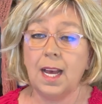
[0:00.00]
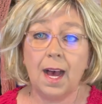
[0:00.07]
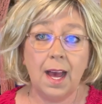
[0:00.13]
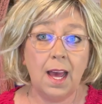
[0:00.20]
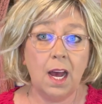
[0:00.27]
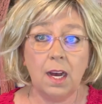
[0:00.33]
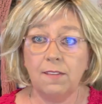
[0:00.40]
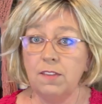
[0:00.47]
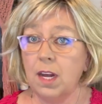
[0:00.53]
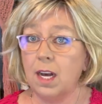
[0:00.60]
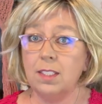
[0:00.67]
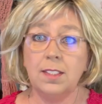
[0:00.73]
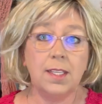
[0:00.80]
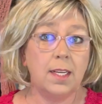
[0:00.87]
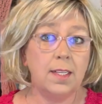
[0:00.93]
I have
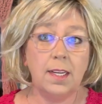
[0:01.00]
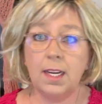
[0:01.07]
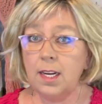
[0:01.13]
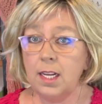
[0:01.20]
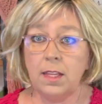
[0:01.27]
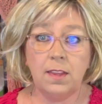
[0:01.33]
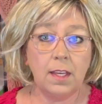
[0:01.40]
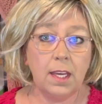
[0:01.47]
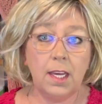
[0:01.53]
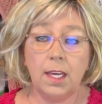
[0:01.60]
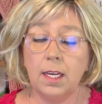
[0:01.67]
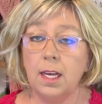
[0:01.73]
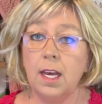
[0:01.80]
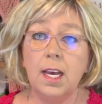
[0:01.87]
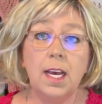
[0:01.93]
not done
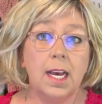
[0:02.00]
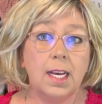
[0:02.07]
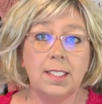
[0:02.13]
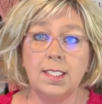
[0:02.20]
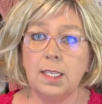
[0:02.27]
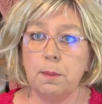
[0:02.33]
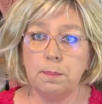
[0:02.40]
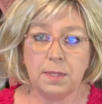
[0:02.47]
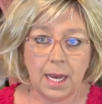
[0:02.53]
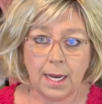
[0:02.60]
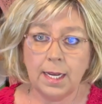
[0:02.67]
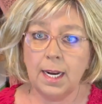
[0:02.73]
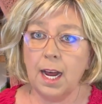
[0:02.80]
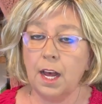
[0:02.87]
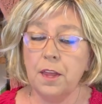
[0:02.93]
anything except
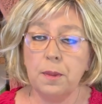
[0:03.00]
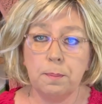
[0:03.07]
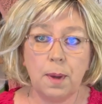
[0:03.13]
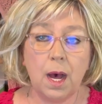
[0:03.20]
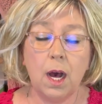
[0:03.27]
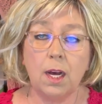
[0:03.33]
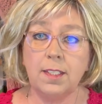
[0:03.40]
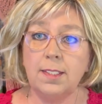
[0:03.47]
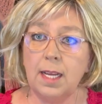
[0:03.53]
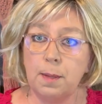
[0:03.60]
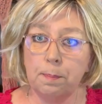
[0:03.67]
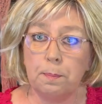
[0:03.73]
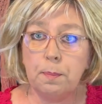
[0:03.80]
take it out of the box and